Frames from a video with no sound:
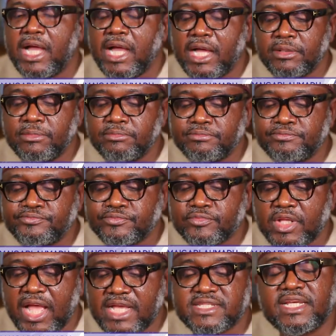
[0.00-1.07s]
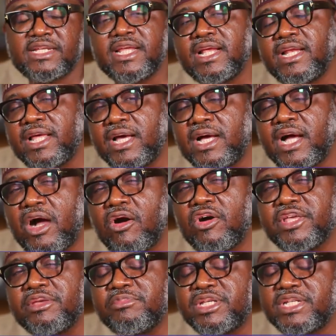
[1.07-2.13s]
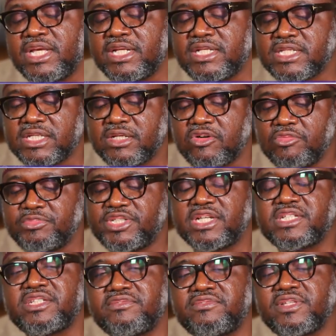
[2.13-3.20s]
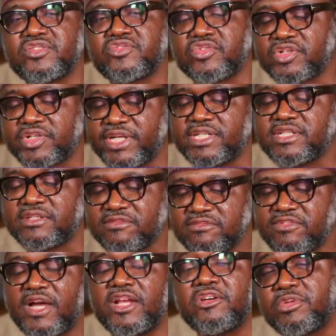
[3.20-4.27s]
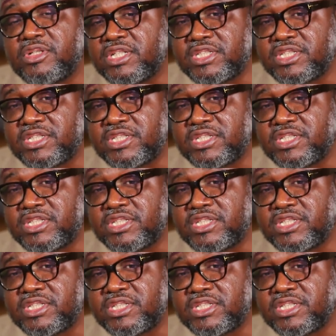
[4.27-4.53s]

And as I said earlier, our immediate objective is to create valuable